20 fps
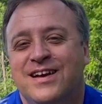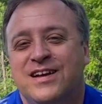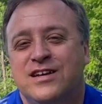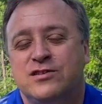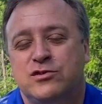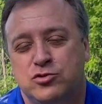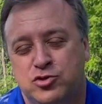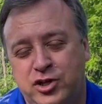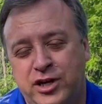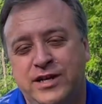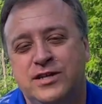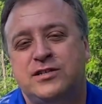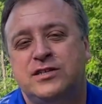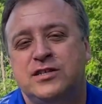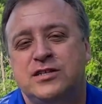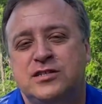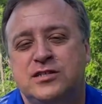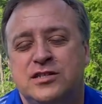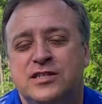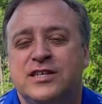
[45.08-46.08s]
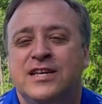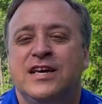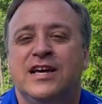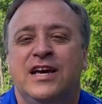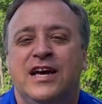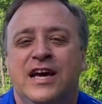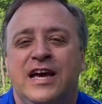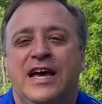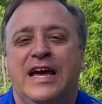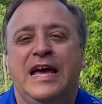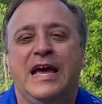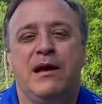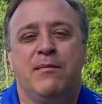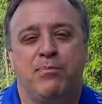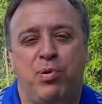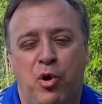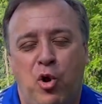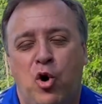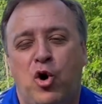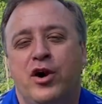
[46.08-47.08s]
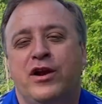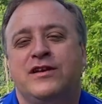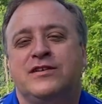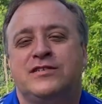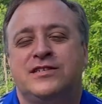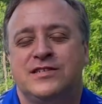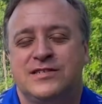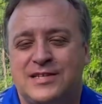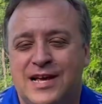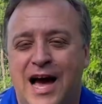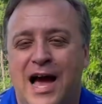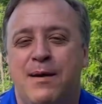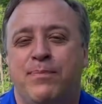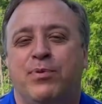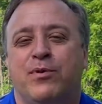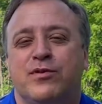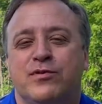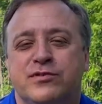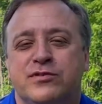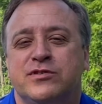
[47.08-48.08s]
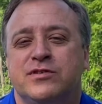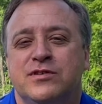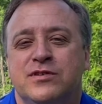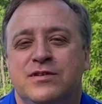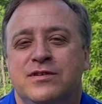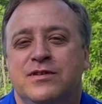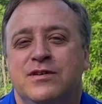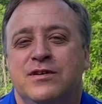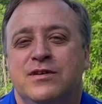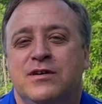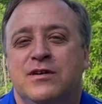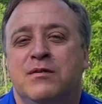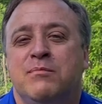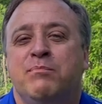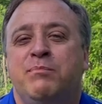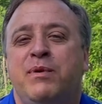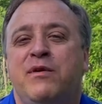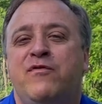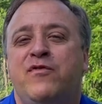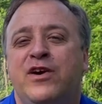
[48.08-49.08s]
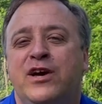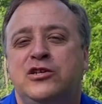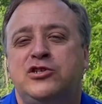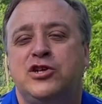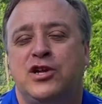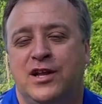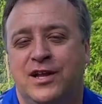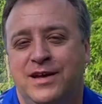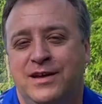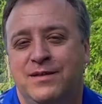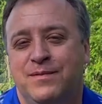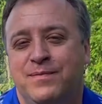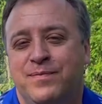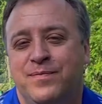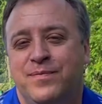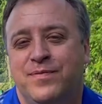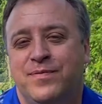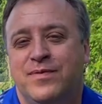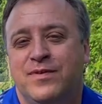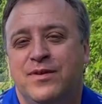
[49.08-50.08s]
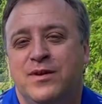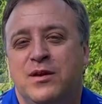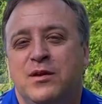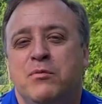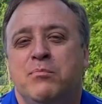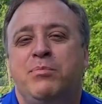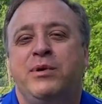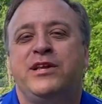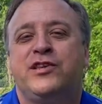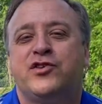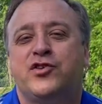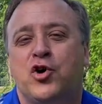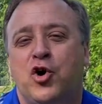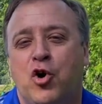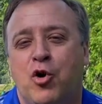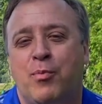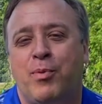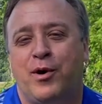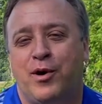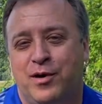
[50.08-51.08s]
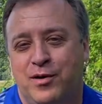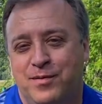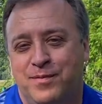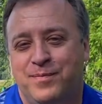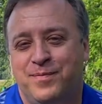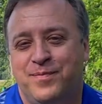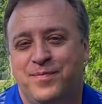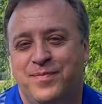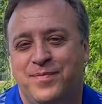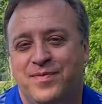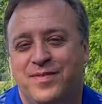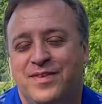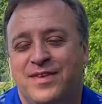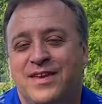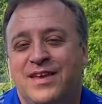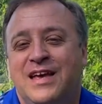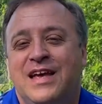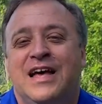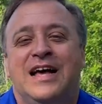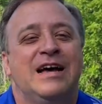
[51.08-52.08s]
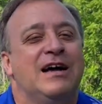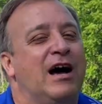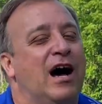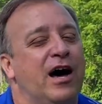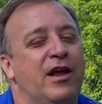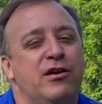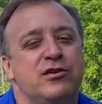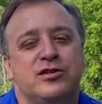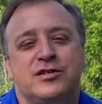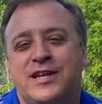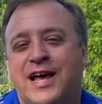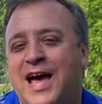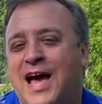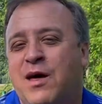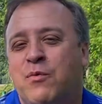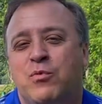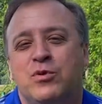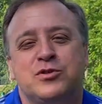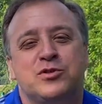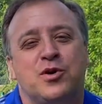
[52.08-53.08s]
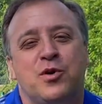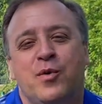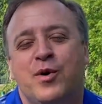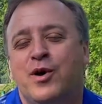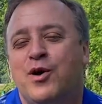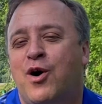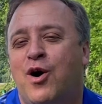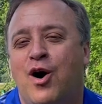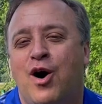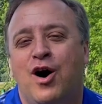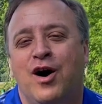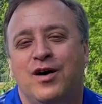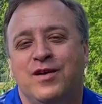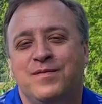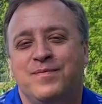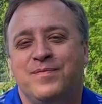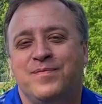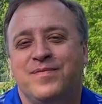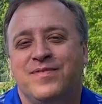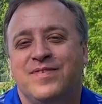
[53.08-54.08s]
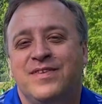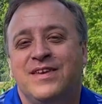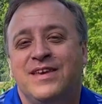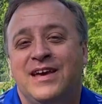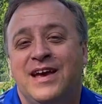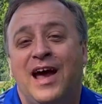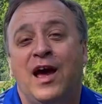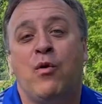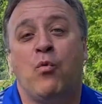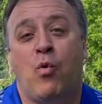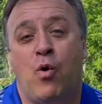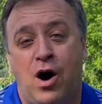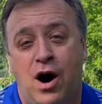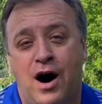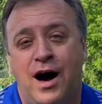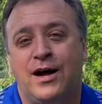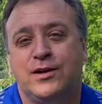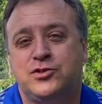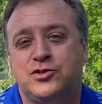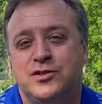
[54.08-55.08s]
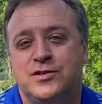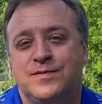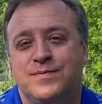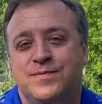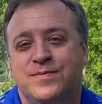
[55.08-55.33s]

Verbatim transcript: So Jesus implored his disciples, be vigilant, be sober, understand what's going on, and watch.